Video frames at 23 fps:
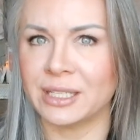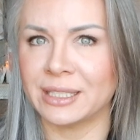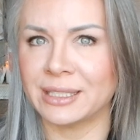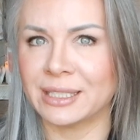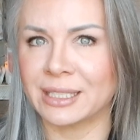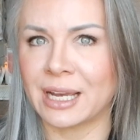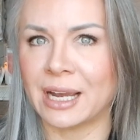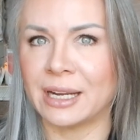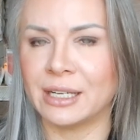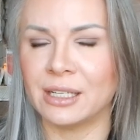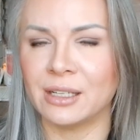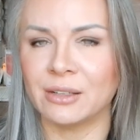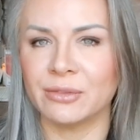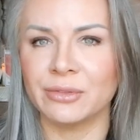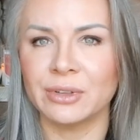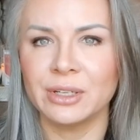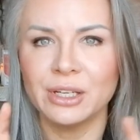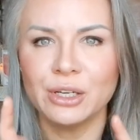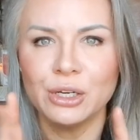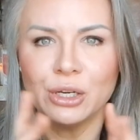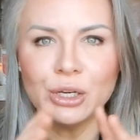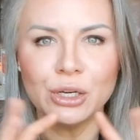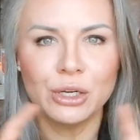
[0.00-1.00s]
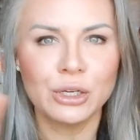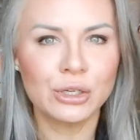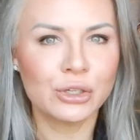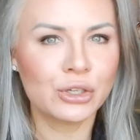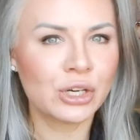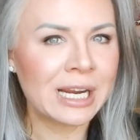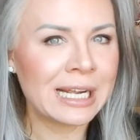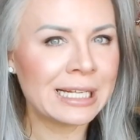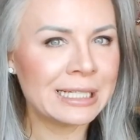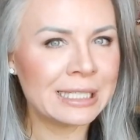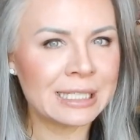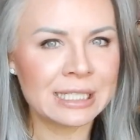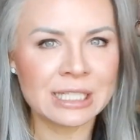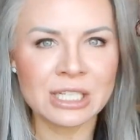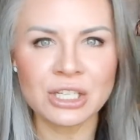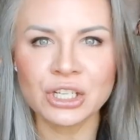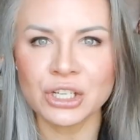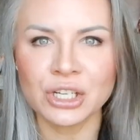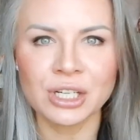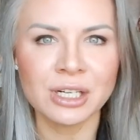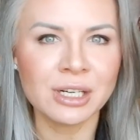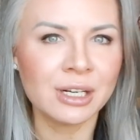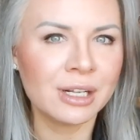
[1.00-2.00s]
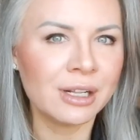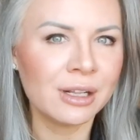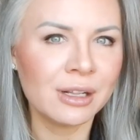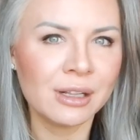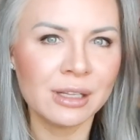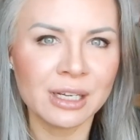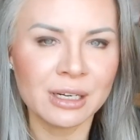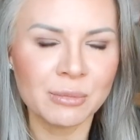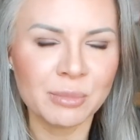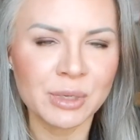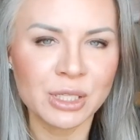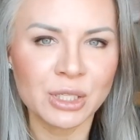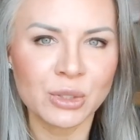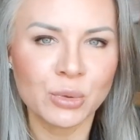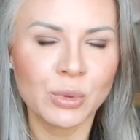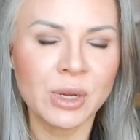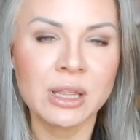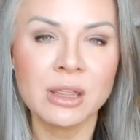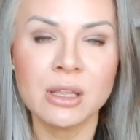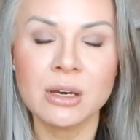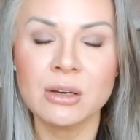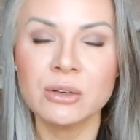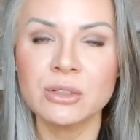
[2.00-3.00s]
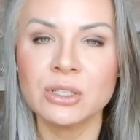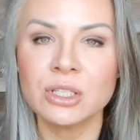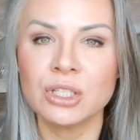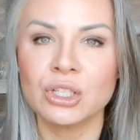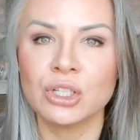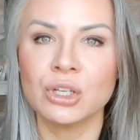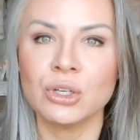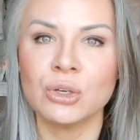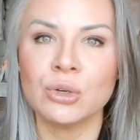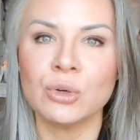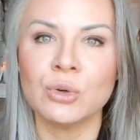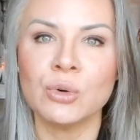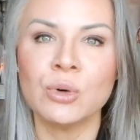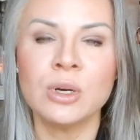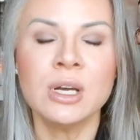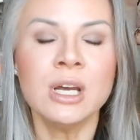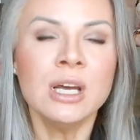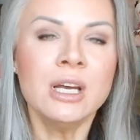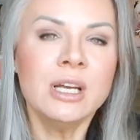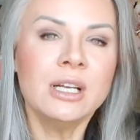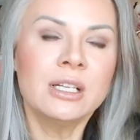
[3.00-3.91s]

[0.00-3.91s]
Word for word: It's kind of transitional in between those two.